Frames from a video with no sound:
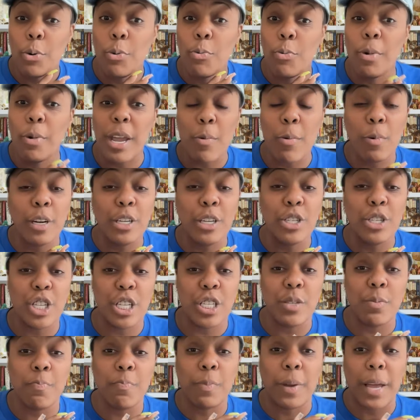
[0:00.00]
we were
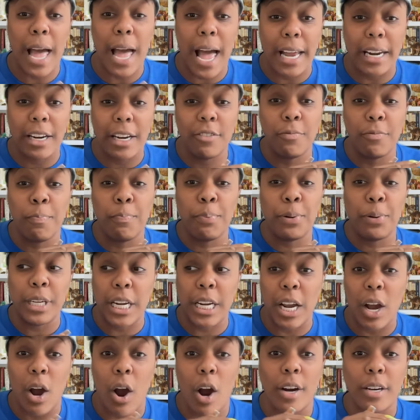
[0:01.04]
just kind of
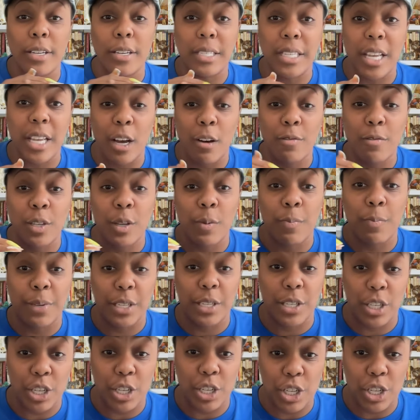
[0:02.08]
putting ourselves in
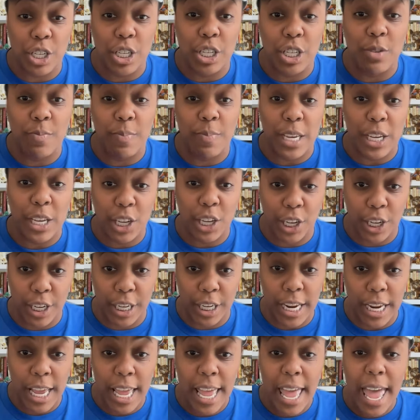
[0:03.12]
position to be
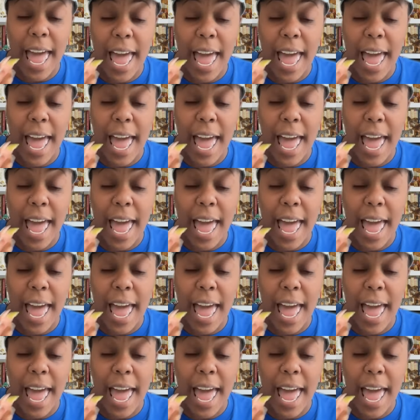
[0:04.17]
good.